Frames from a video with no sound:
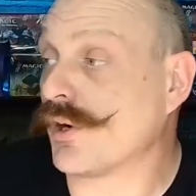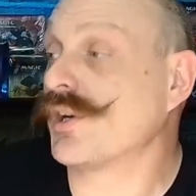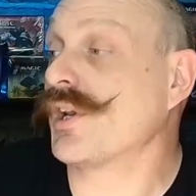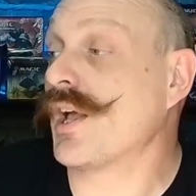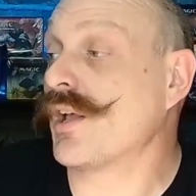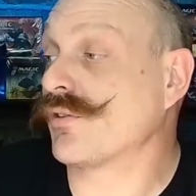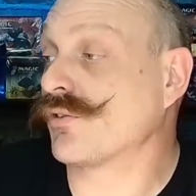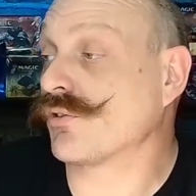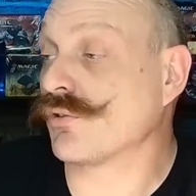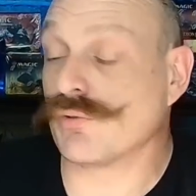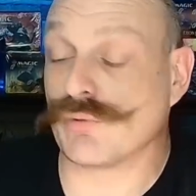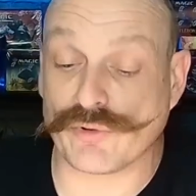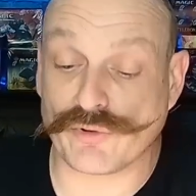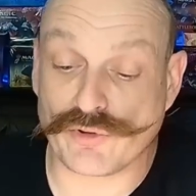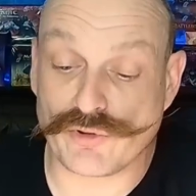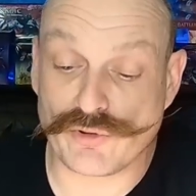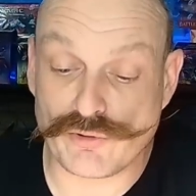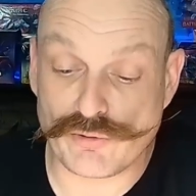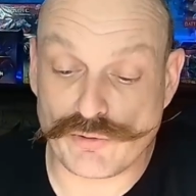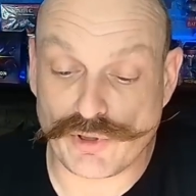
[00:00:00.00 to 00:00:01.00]
Nazguls
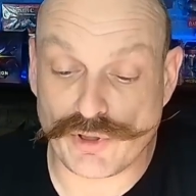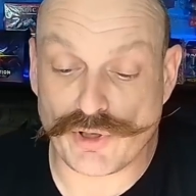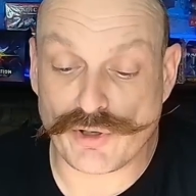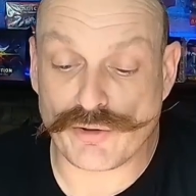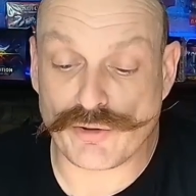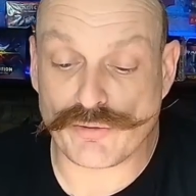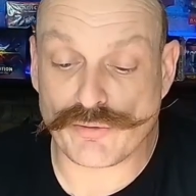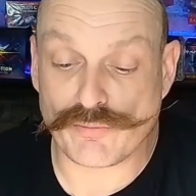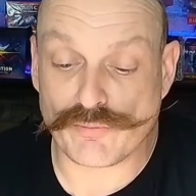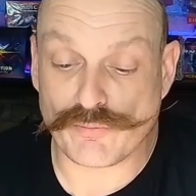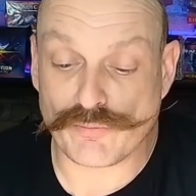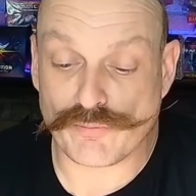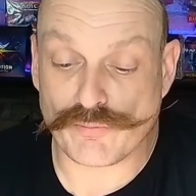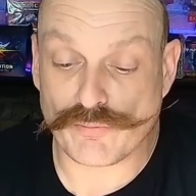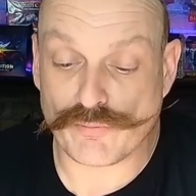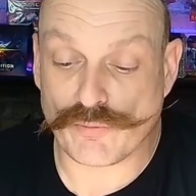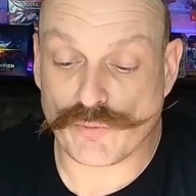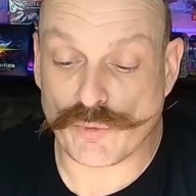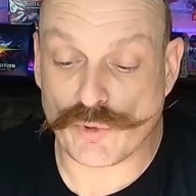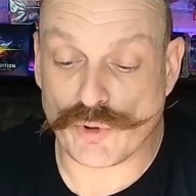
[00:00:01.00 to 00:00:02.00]
too. You know,
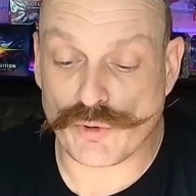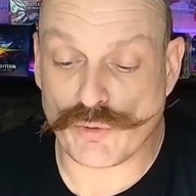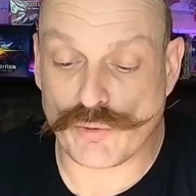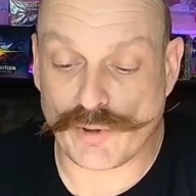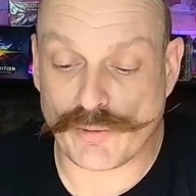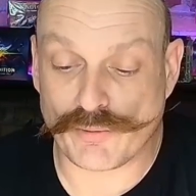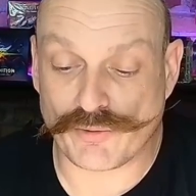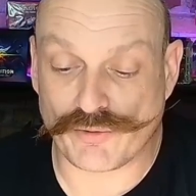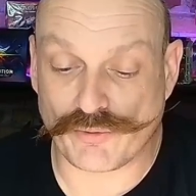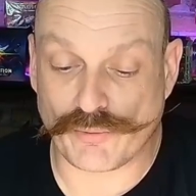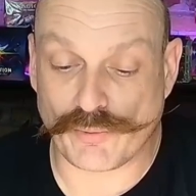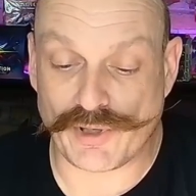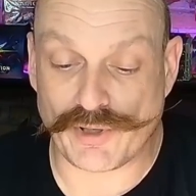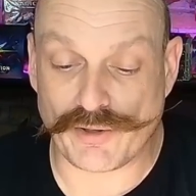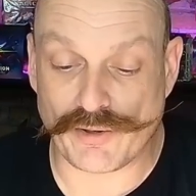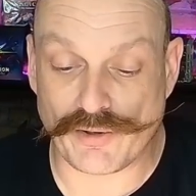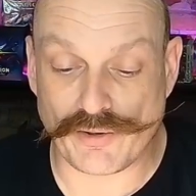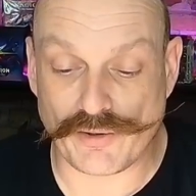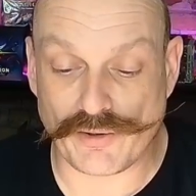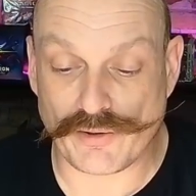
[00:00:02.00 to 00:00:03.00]
Not whoa, that was
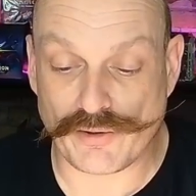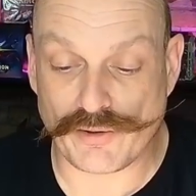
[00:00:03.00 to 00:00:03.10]
weird.